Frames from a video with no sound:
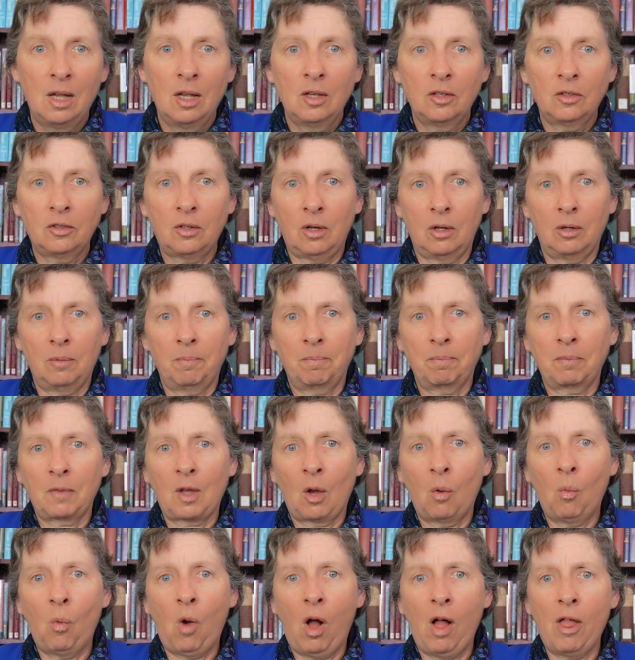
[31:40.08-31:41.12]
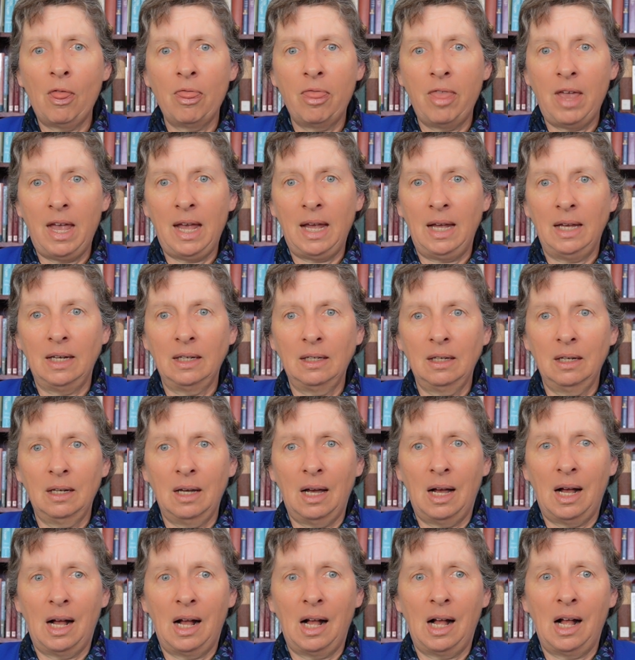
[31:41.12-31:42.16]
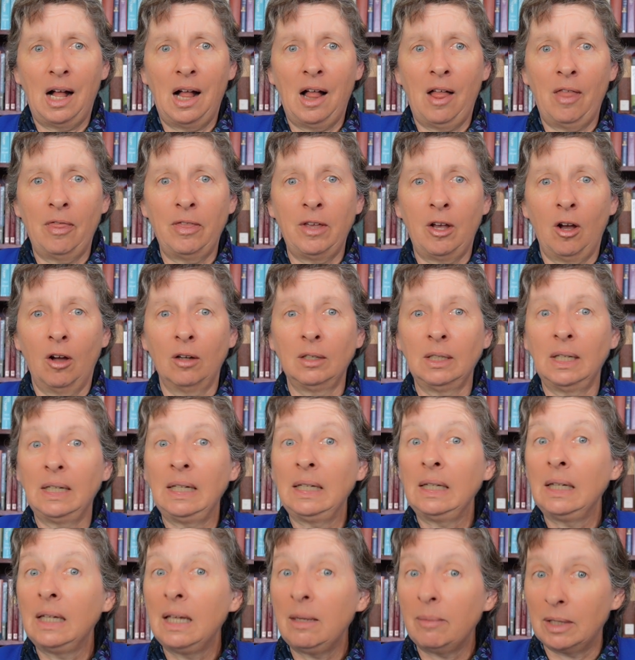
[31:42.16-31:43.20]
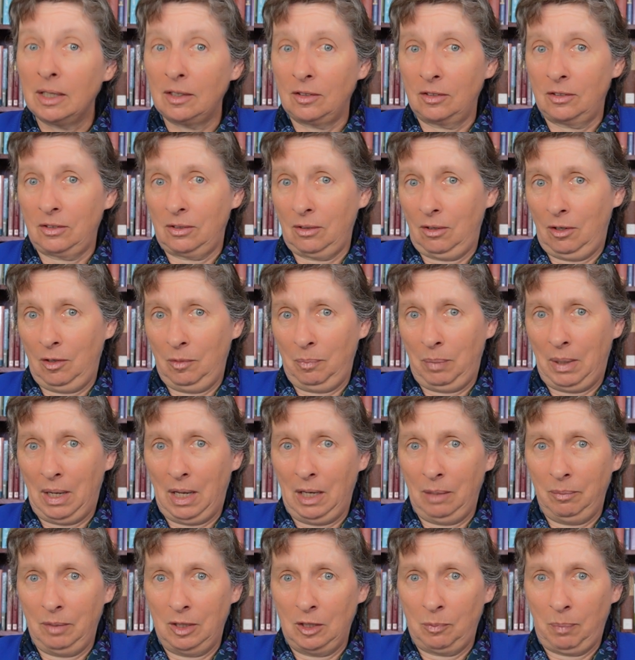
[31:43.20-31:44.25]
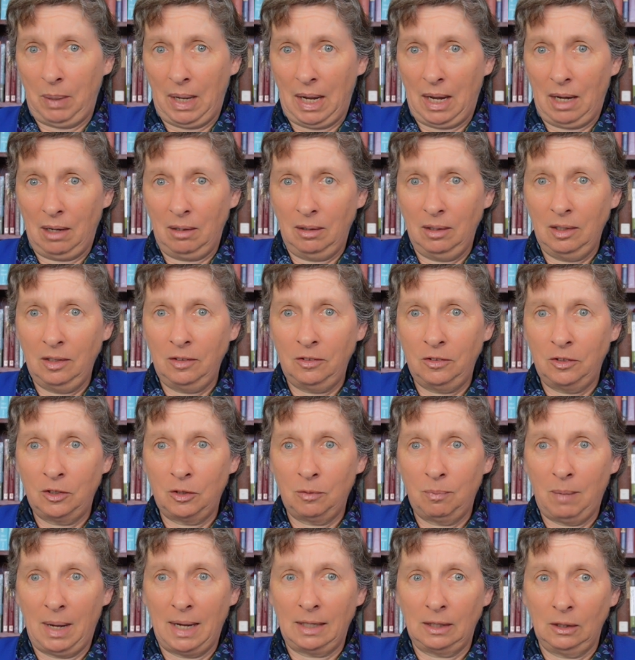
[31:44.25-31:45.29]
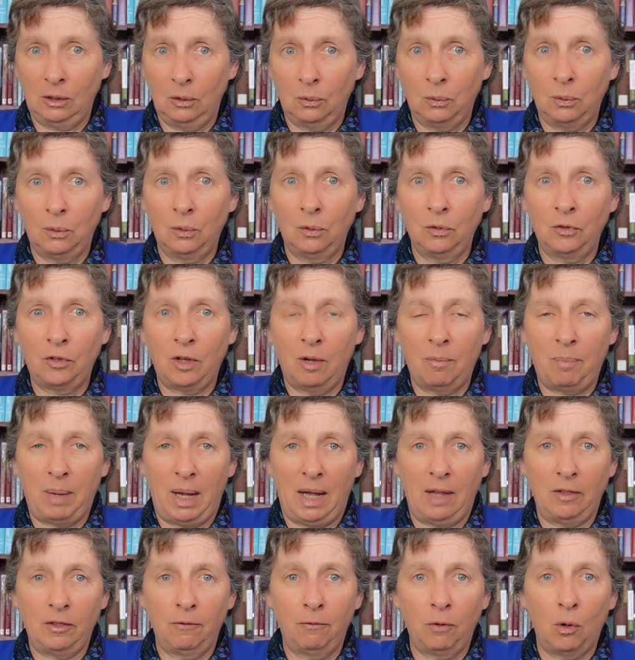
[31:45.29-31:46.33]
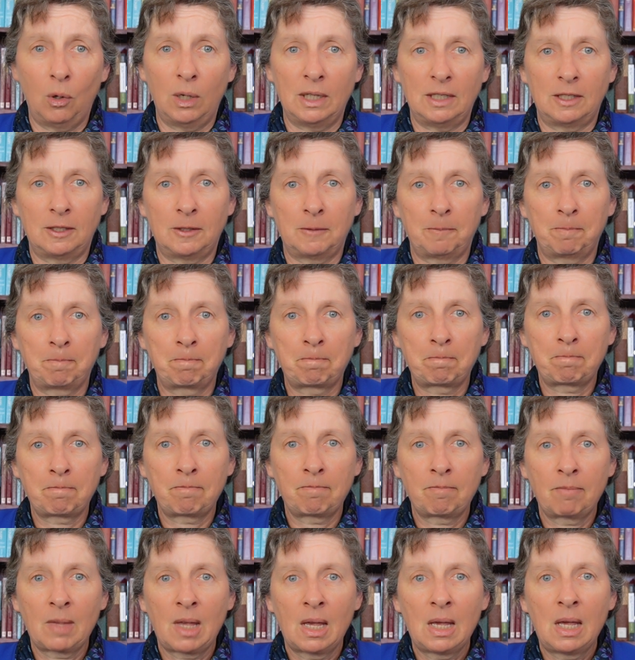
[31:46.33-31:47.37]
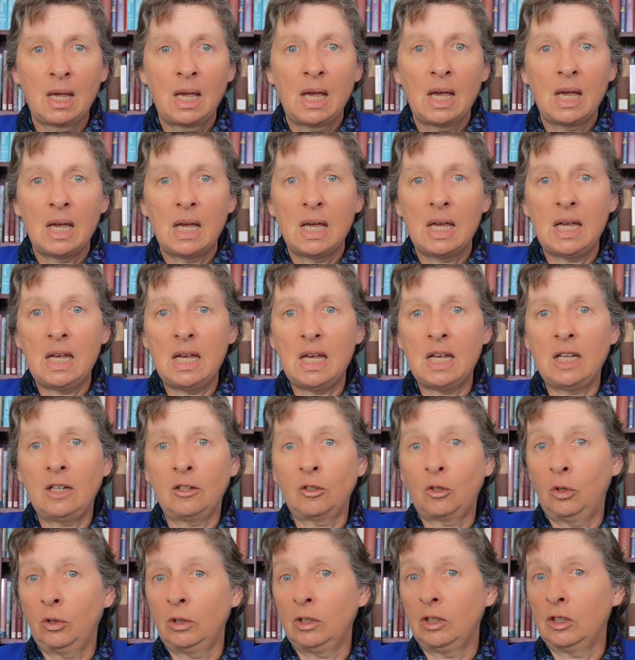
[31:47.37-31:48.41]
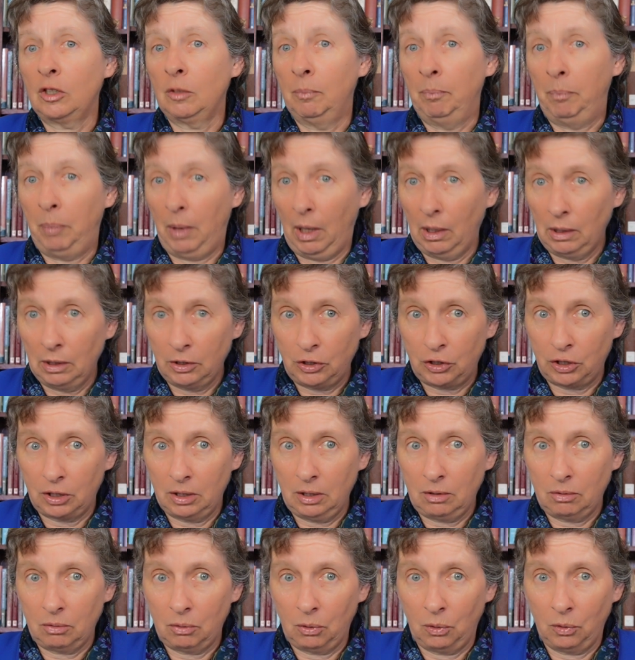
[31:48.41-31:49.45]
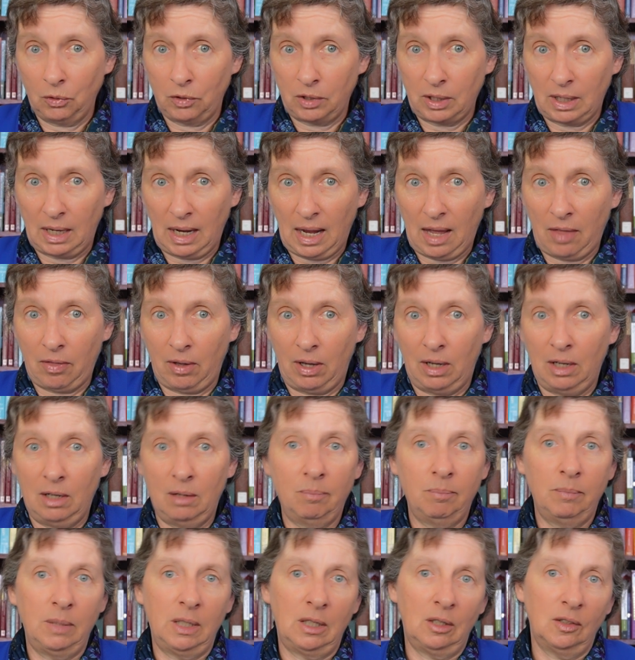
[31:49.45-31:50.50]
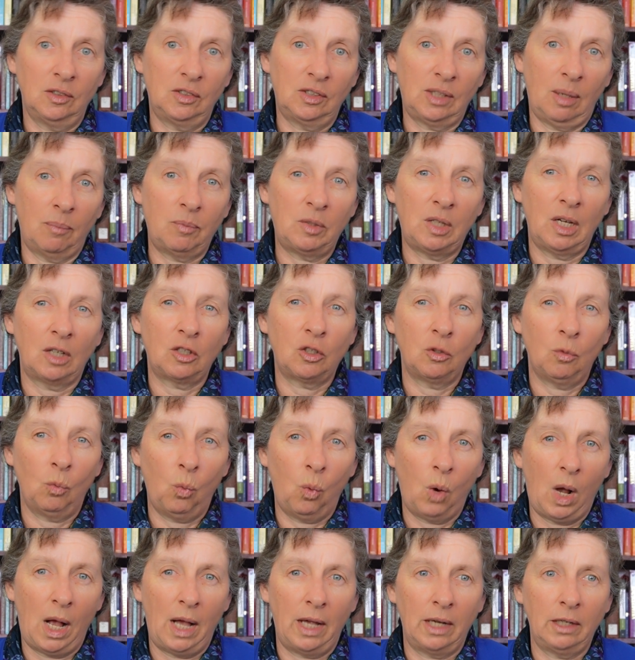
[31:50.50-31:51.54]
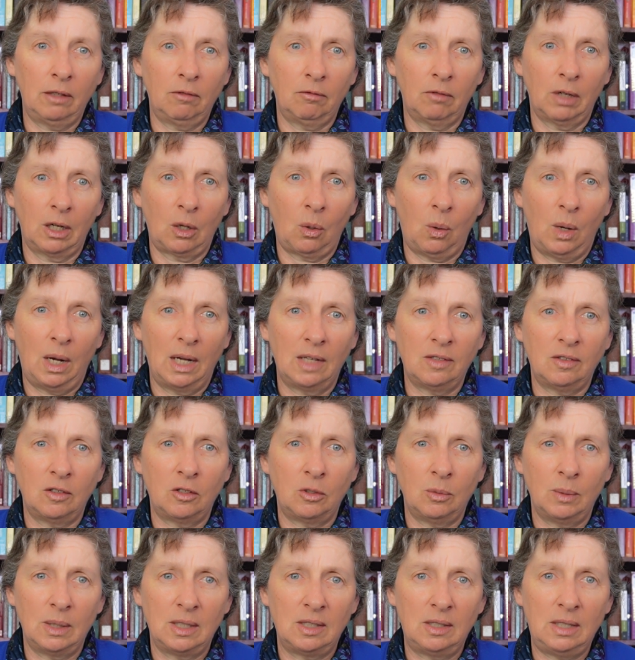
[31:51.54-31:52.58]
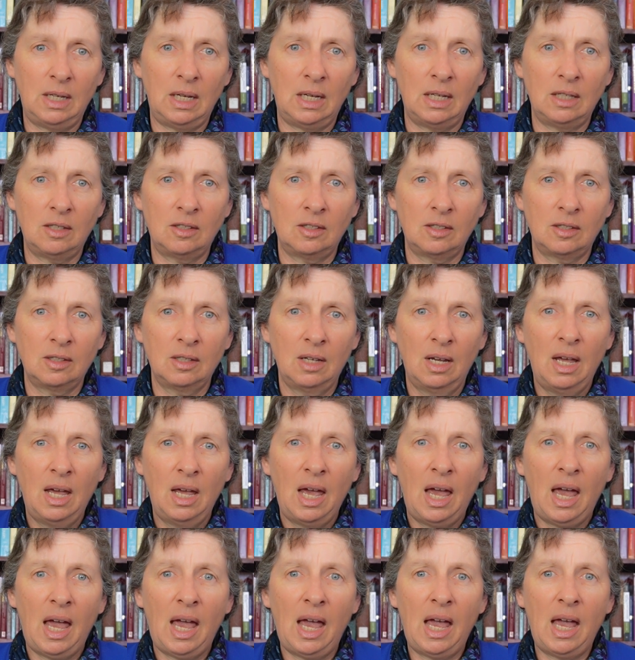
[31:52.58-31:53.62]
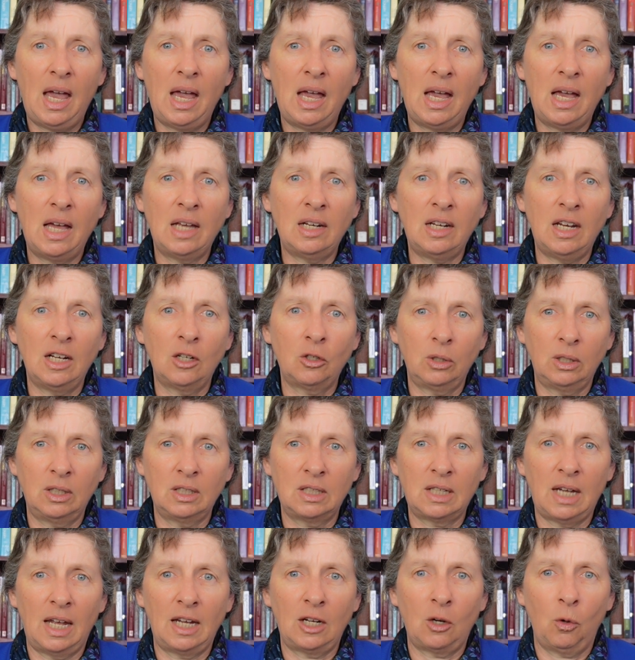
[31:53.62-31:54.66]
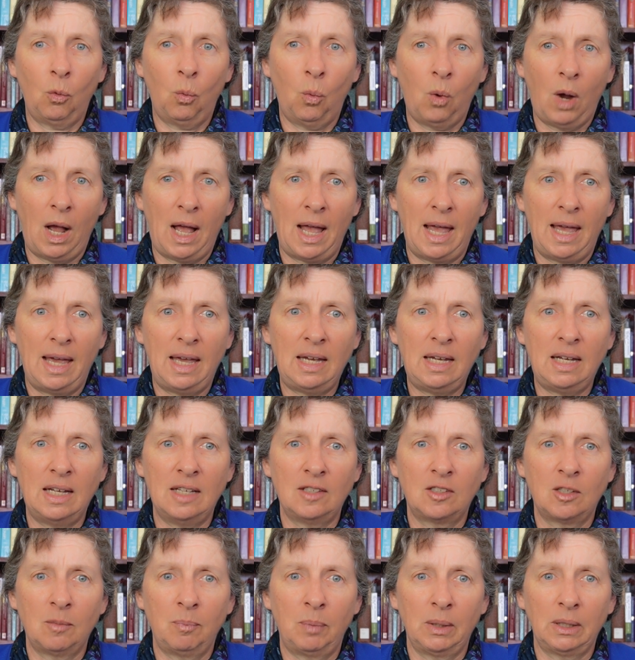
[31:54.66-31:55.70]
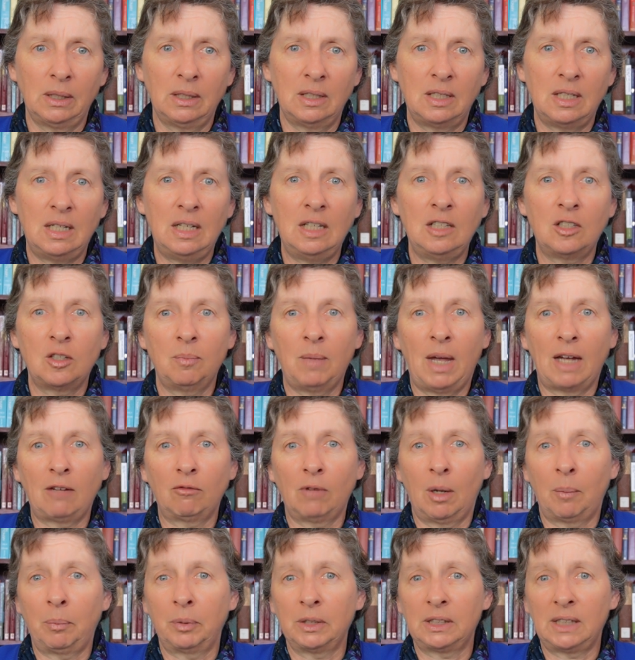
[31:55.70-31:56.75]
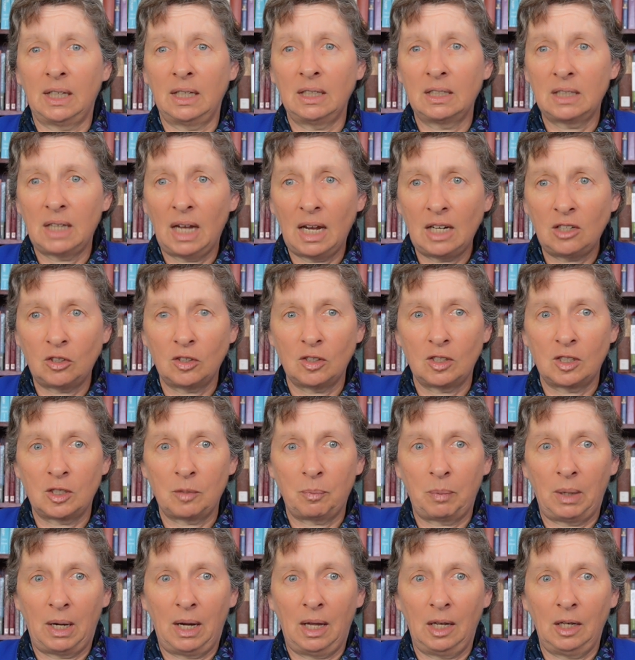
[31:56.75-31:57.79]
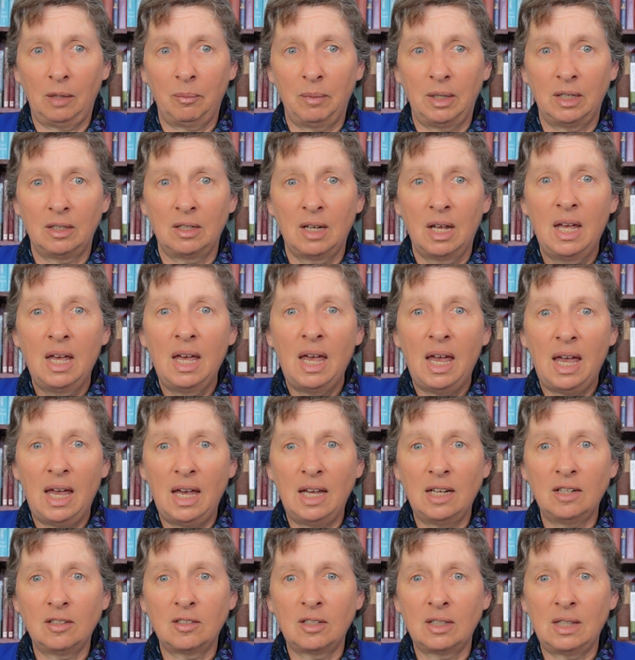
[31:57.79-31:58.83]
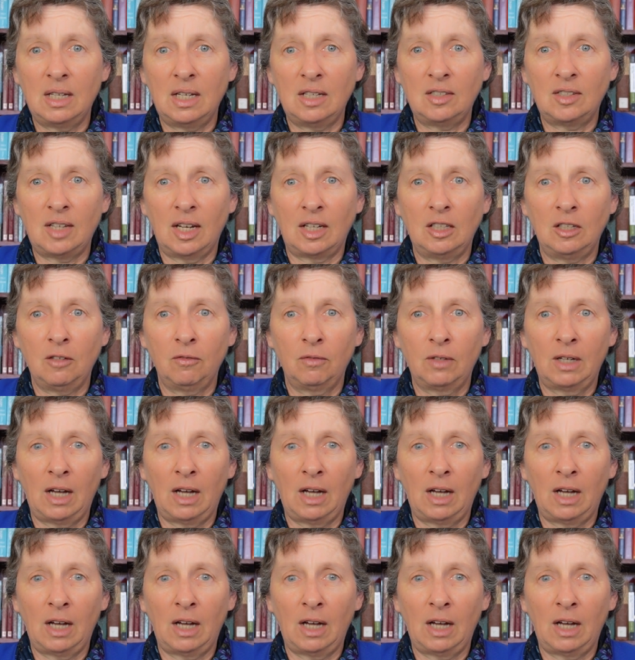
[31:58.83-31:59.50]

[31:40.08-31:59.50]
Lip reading: So what then are the only limits on Parliament's powers to make laws about the voice? It couldn't abolish it altogether because subsection 1 requires it to exist, and it couldn't take away its ability to make representations to Parliament and to the executive